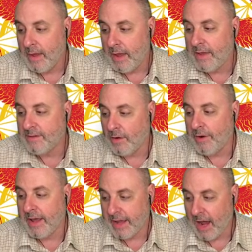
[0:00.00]
he's
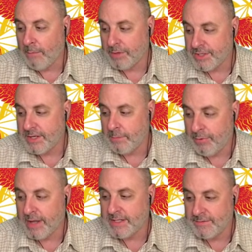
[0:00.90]
already accomplished
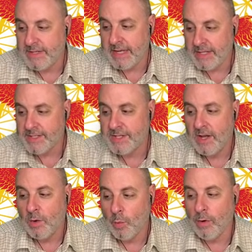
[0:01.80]
impressive deeds
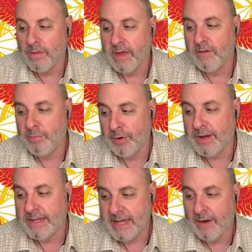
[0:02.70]
worthy of
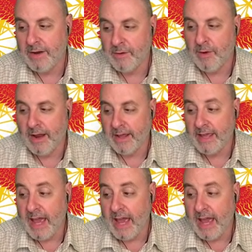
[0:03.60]
putting down in writing.